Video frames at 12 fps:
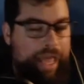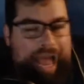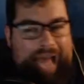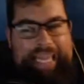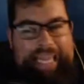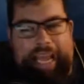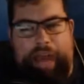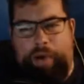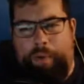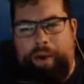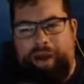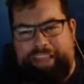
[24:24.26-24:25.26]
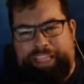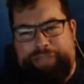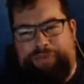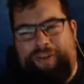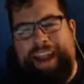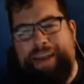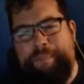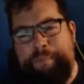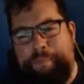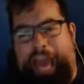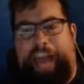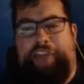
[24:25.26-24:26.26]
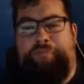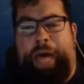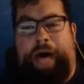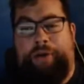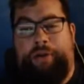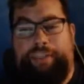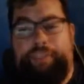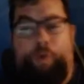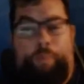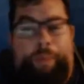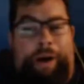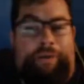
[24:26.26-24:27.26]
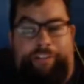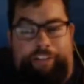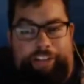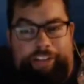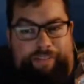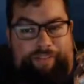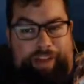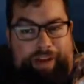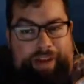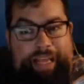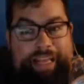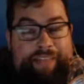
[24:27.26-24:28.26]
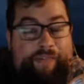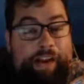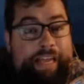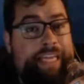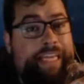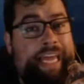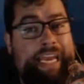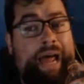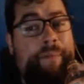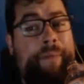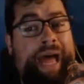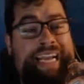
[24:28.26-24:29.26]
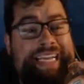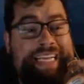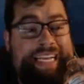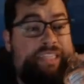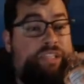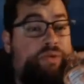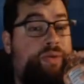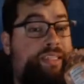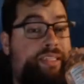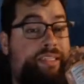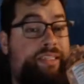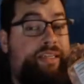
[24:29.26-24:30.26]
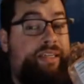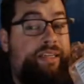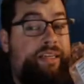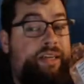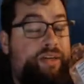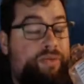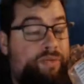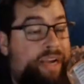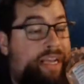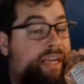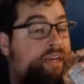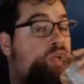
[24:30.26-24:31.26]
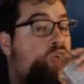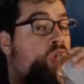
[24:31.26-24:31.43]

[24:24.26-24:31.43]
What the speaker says: I like how this random bag of powder is more powerful than the Fairy King. The Fairy King cannot mind connect to us right here.